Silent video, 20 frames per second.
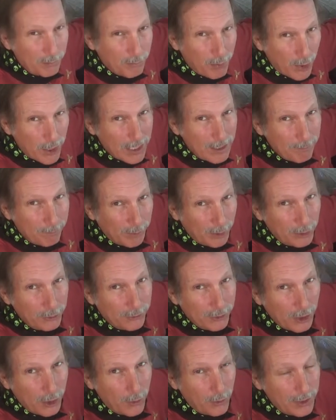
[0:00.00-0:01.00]
bring
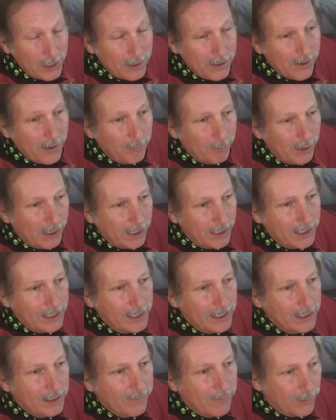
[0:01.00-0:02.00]
Pluto into the
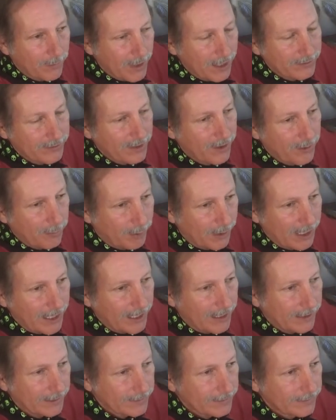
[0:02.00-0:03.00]
plane of the rest of the
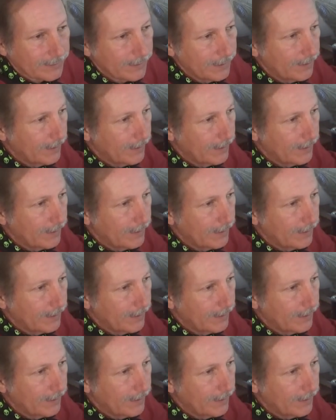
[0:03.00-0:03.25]
planets.